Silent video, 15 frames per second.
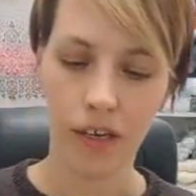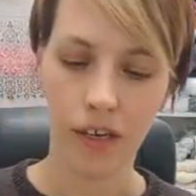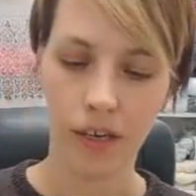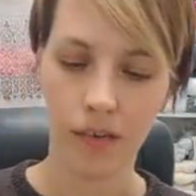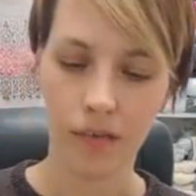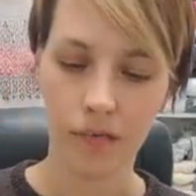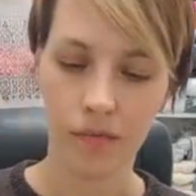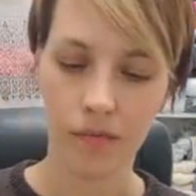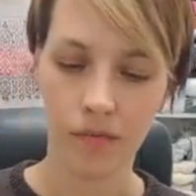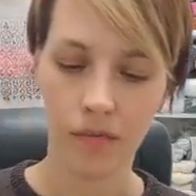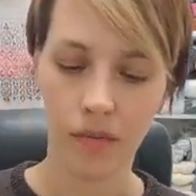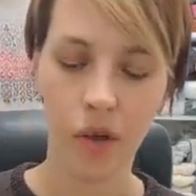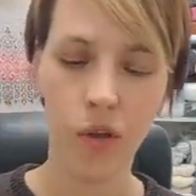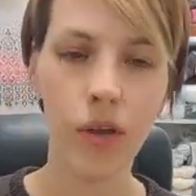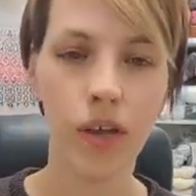
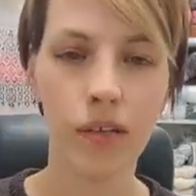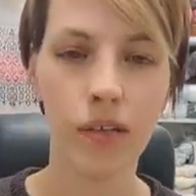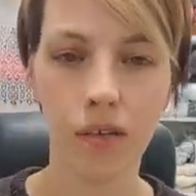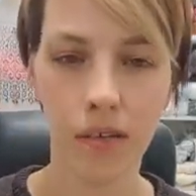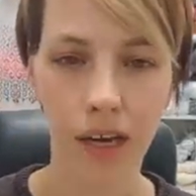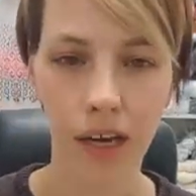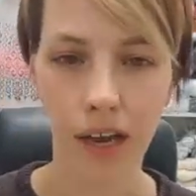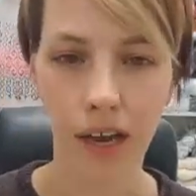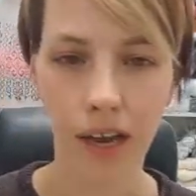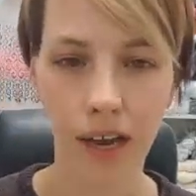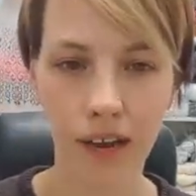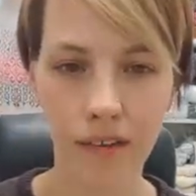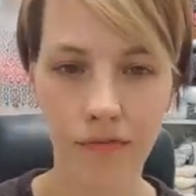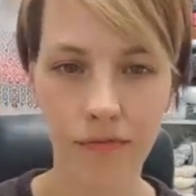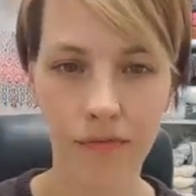Oh yeah, sorry, I
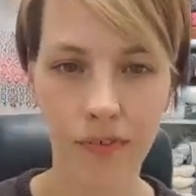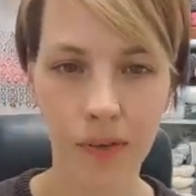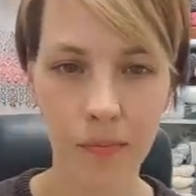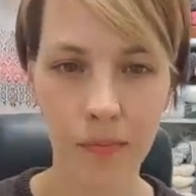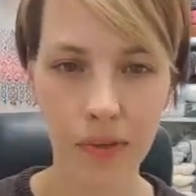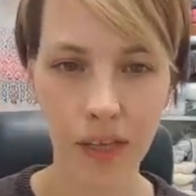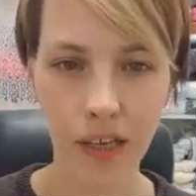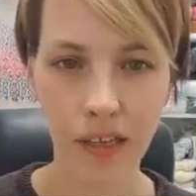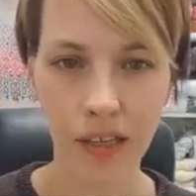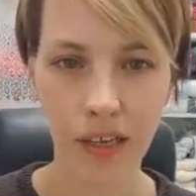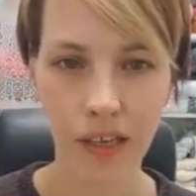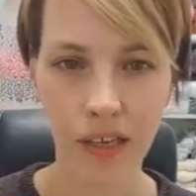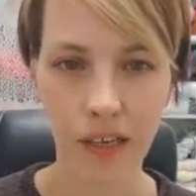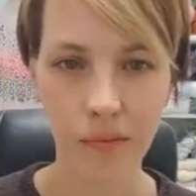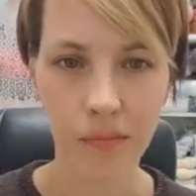have
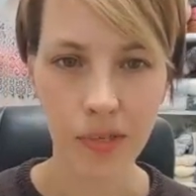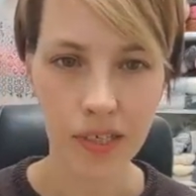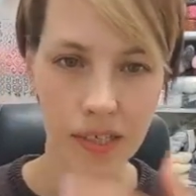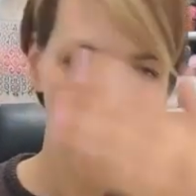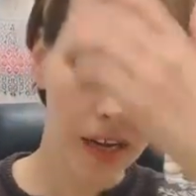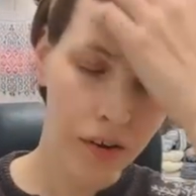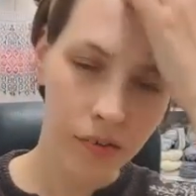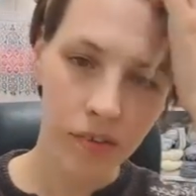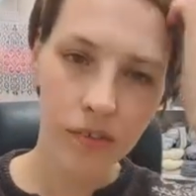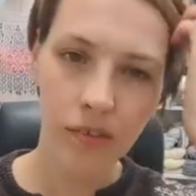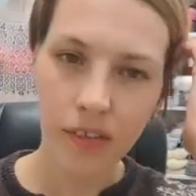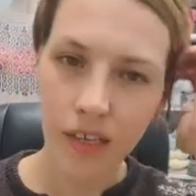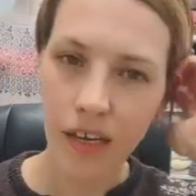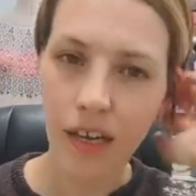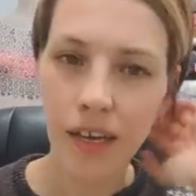completely missed out
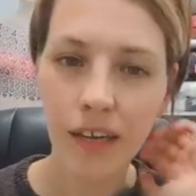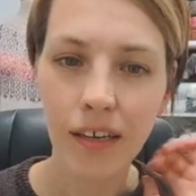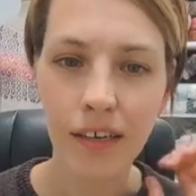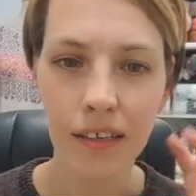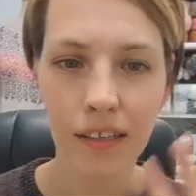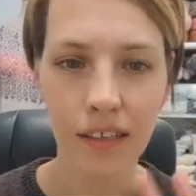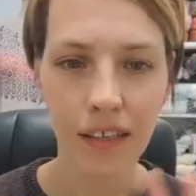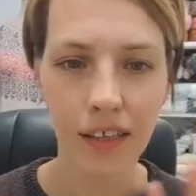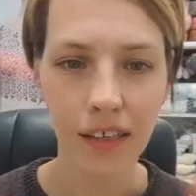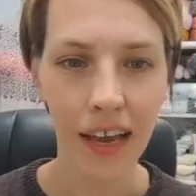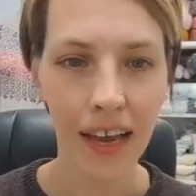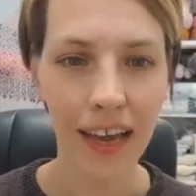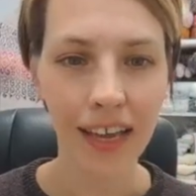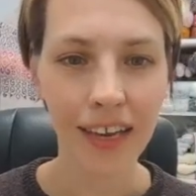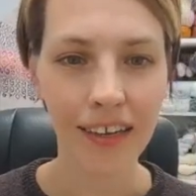the
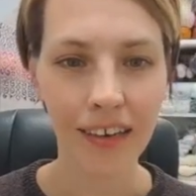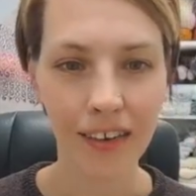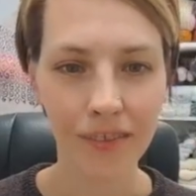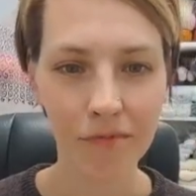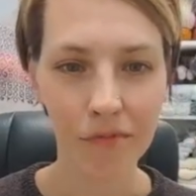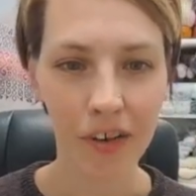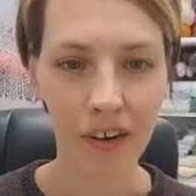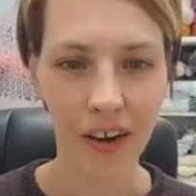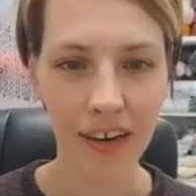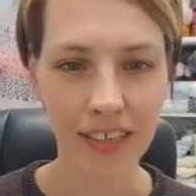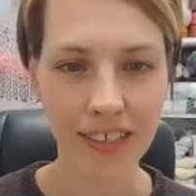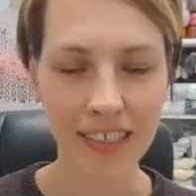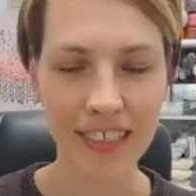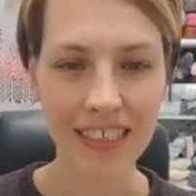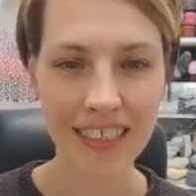line of where
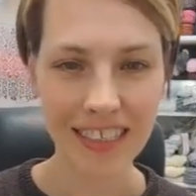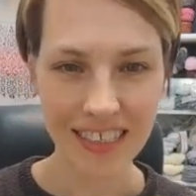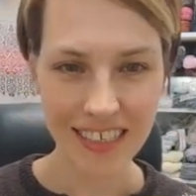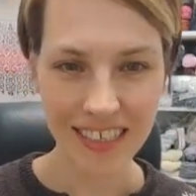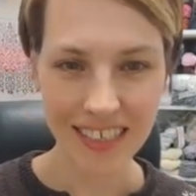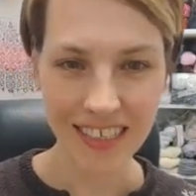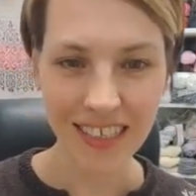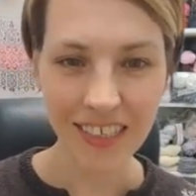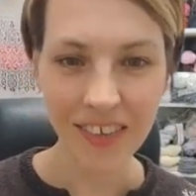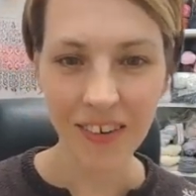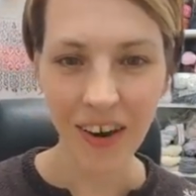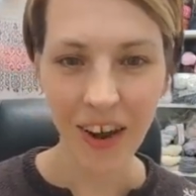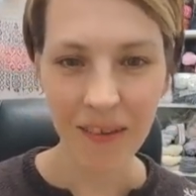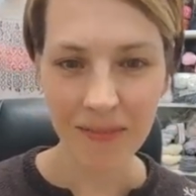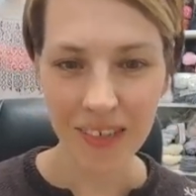I
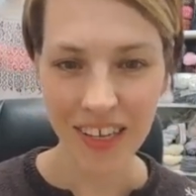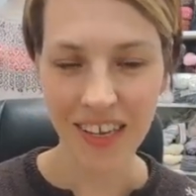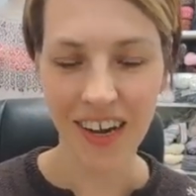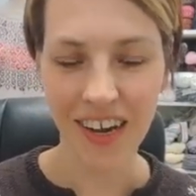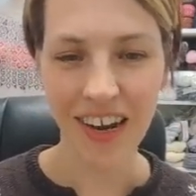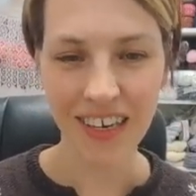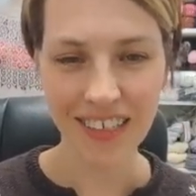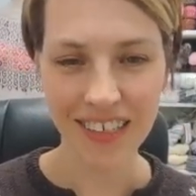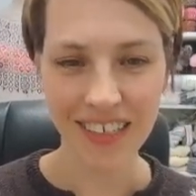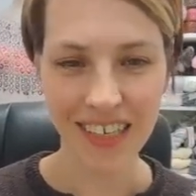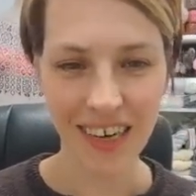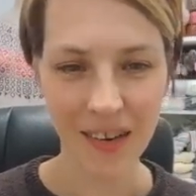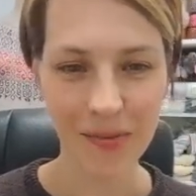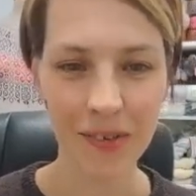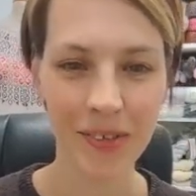describe the yarns
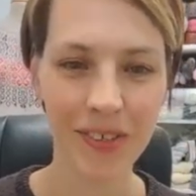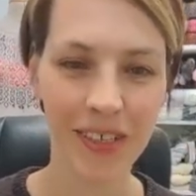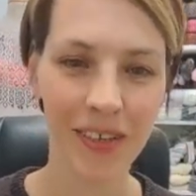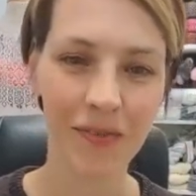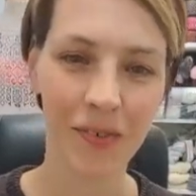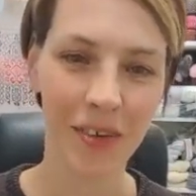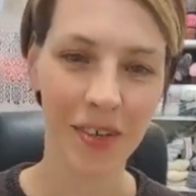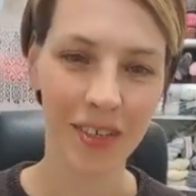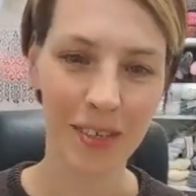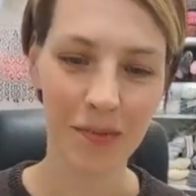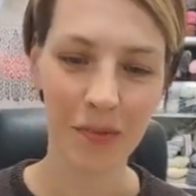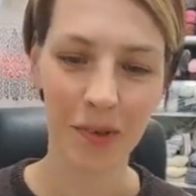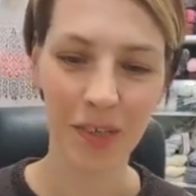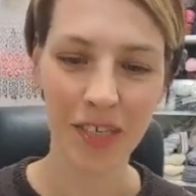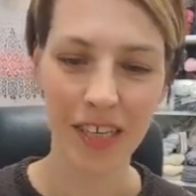that I'm using for
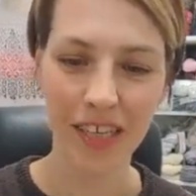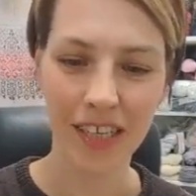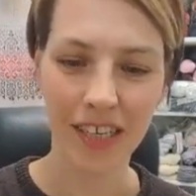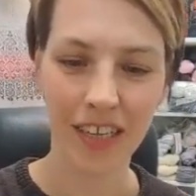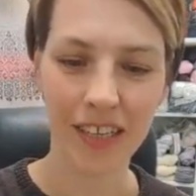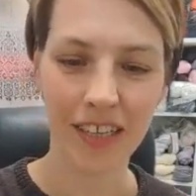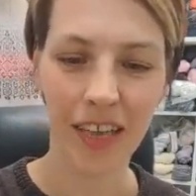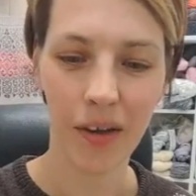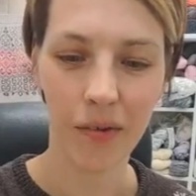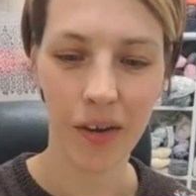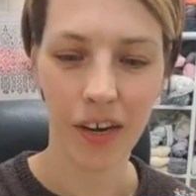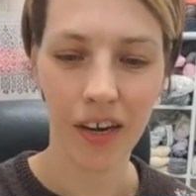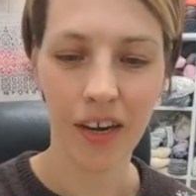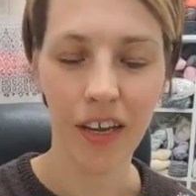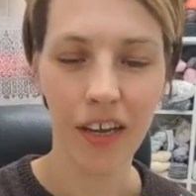this project, and they
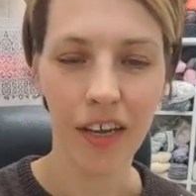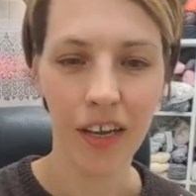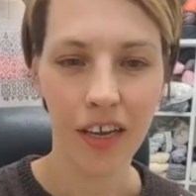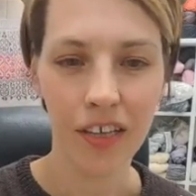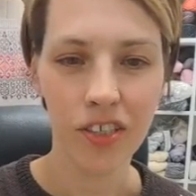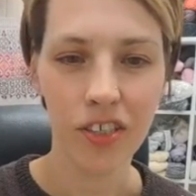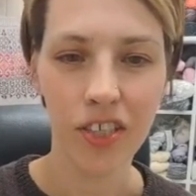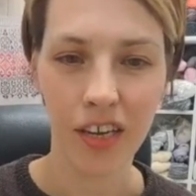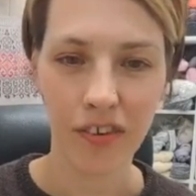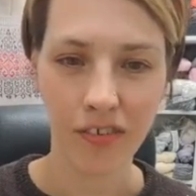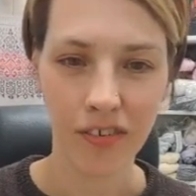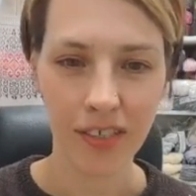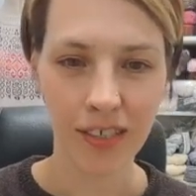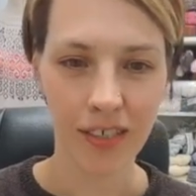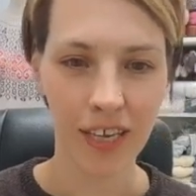were
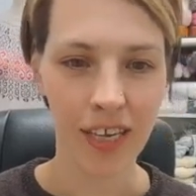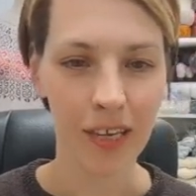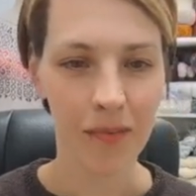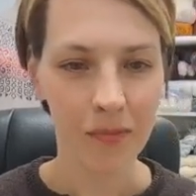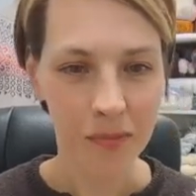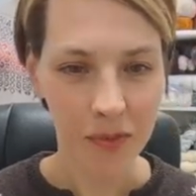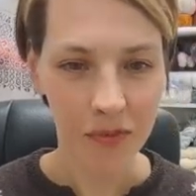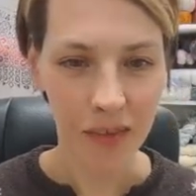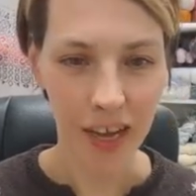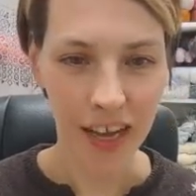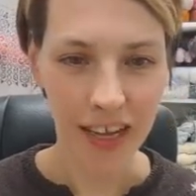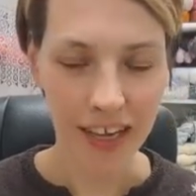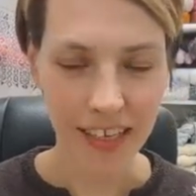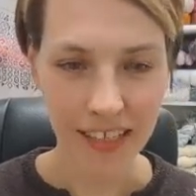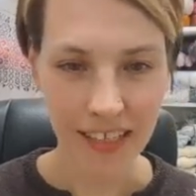generously
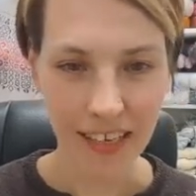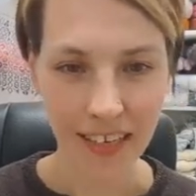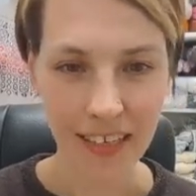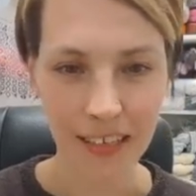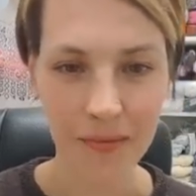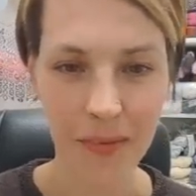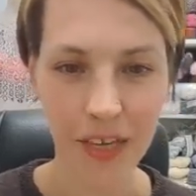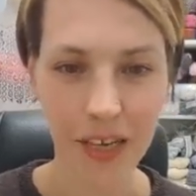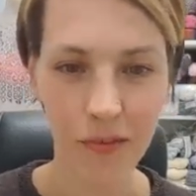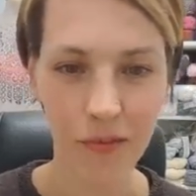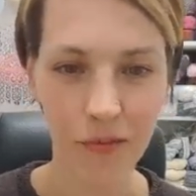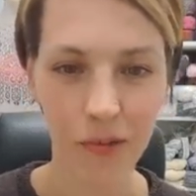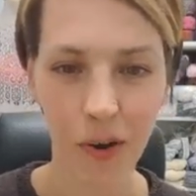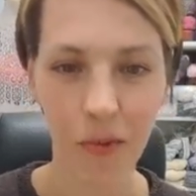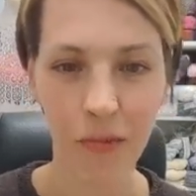provided to
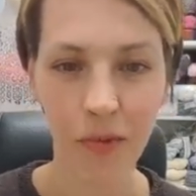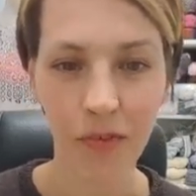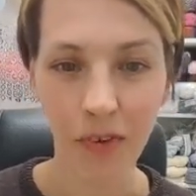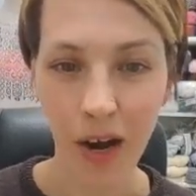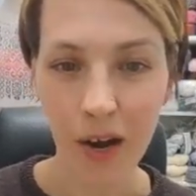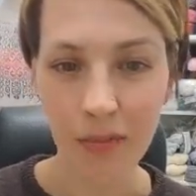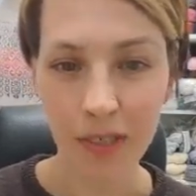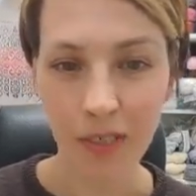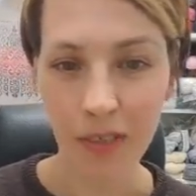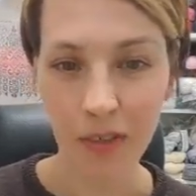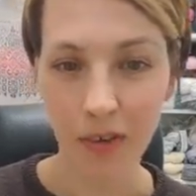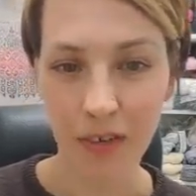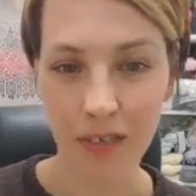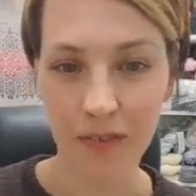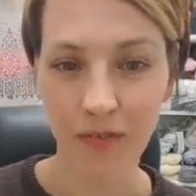me from Farmer's
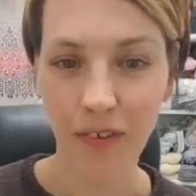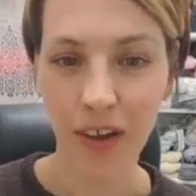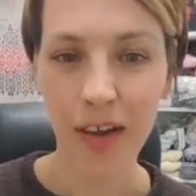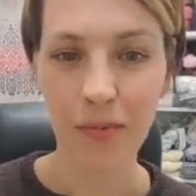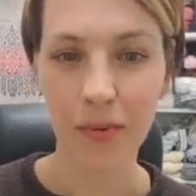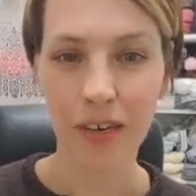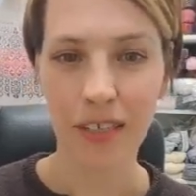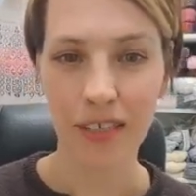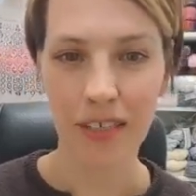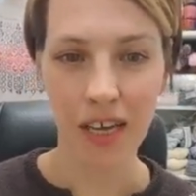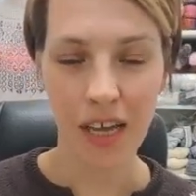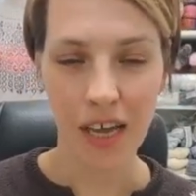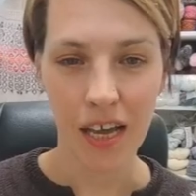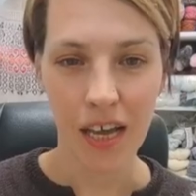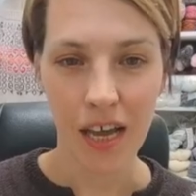Daughter's Fibers.